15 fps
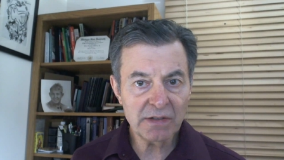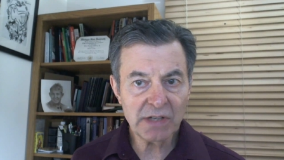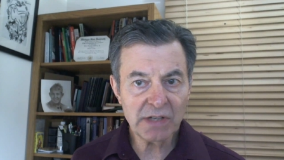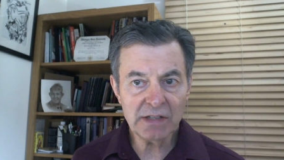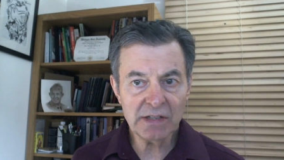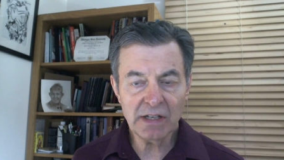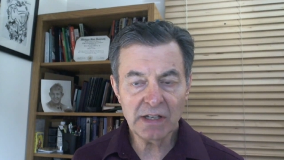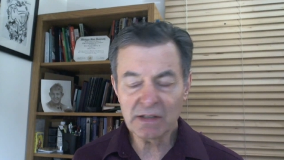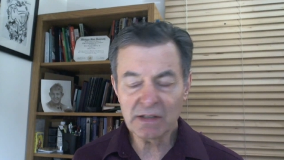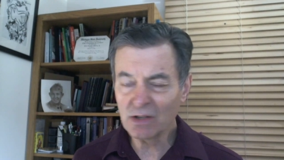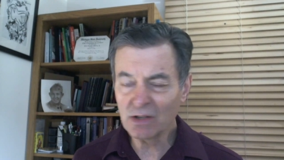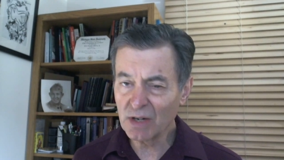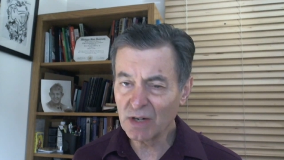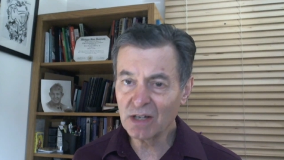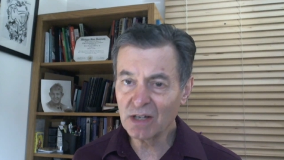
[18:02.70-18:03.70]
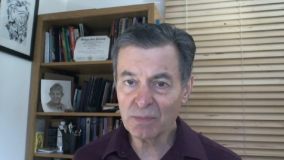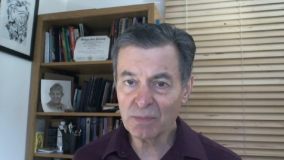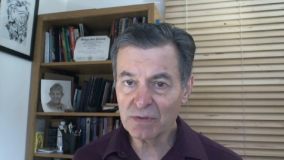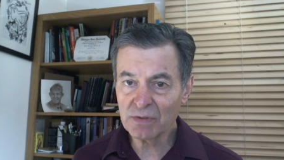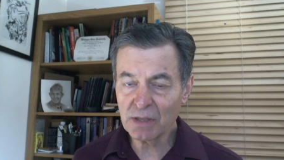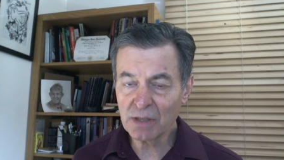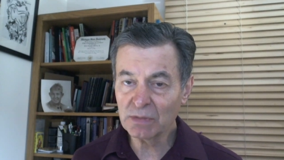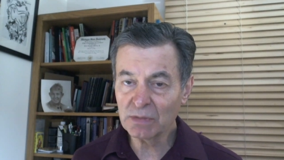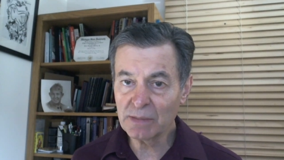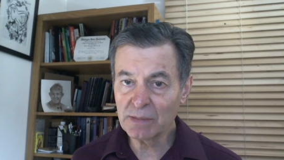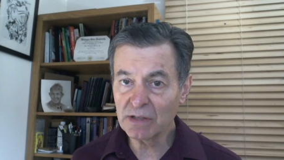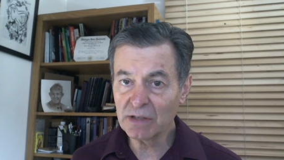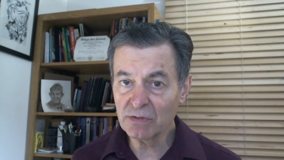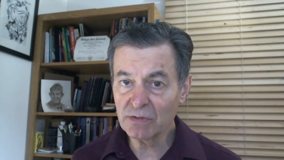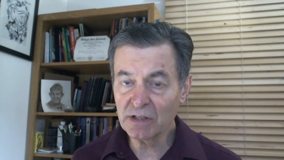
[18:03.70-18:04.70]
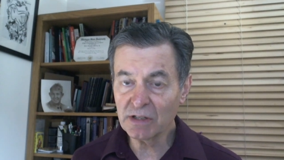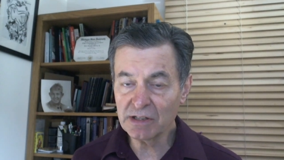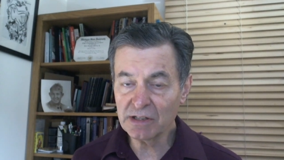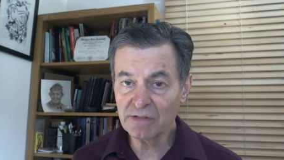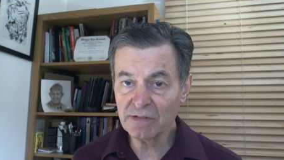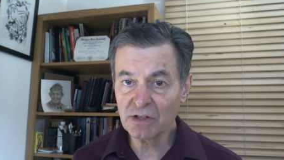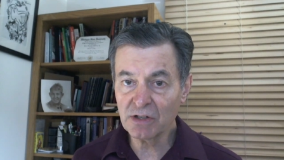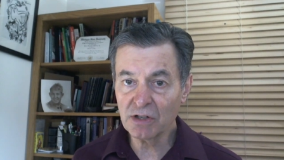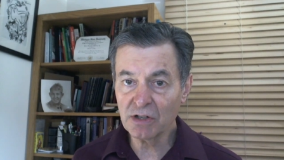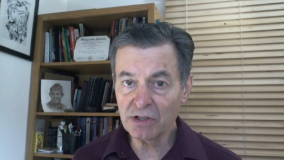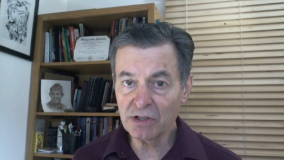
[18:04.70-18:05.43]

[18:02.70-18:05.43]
know, this idea. And going 100%, believe me, is really difficult.